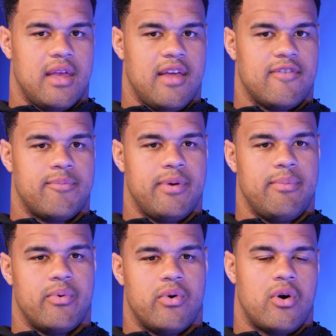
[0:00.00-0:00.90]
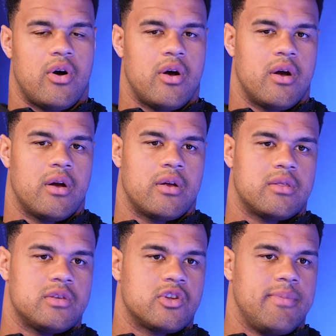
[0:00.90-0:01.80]
if people are,
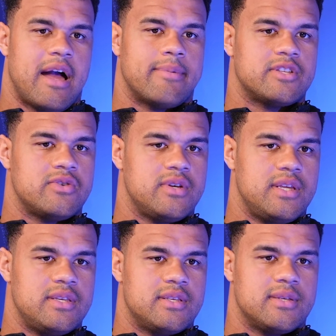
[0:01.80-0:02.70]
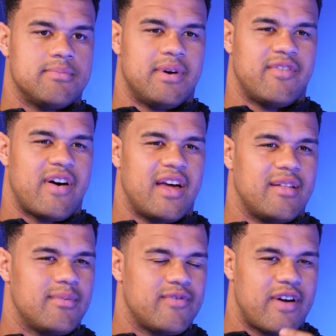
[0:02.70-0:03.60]
there's gonna be opportunities, but if
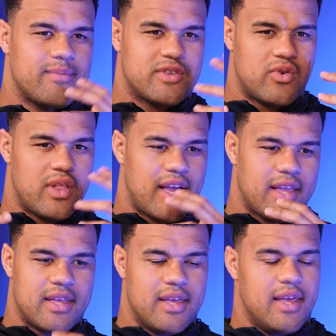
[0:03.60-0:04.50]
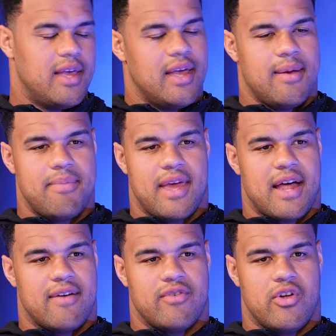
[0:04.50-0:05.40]
I'm so like, man, I
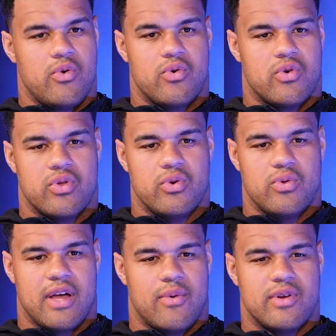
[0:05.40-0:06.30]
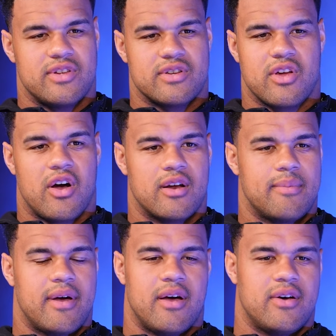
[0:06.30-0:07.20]
have no clue like what they're talking
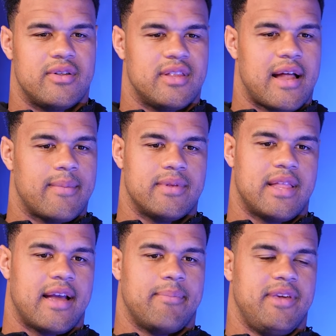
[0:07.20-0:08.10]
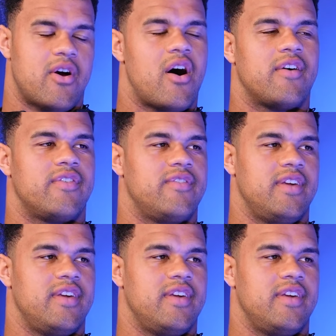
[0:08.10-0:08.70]
about, and I'm like be off of